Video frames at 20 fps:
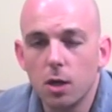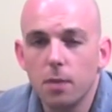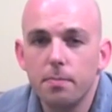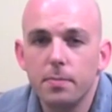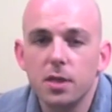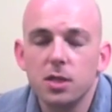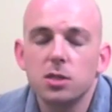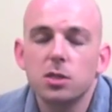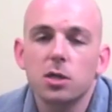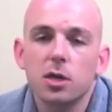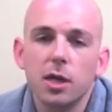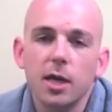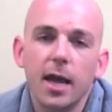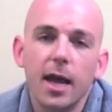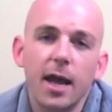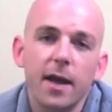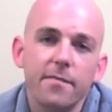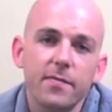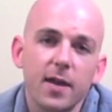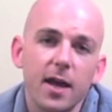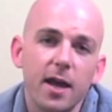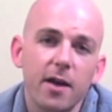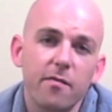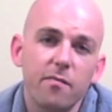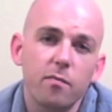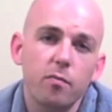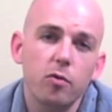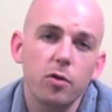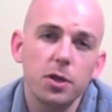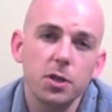means you're going to
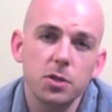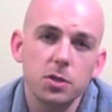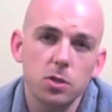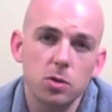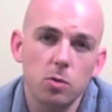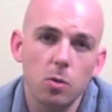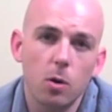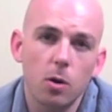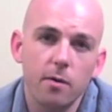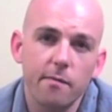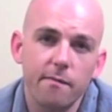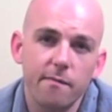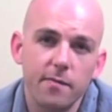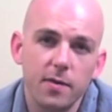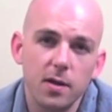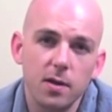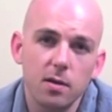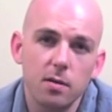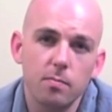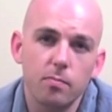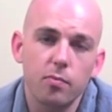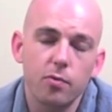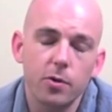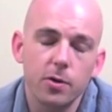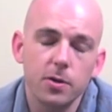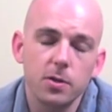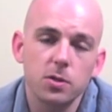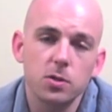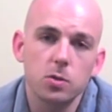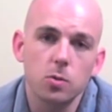have pretty strong feet and
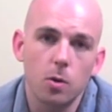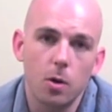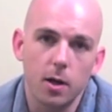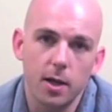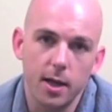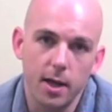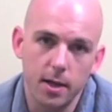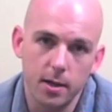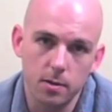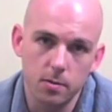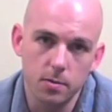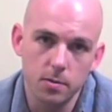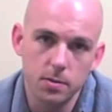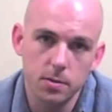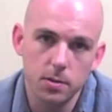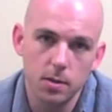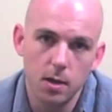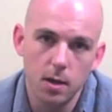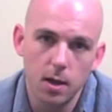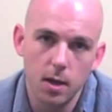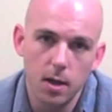pretty strong ankles.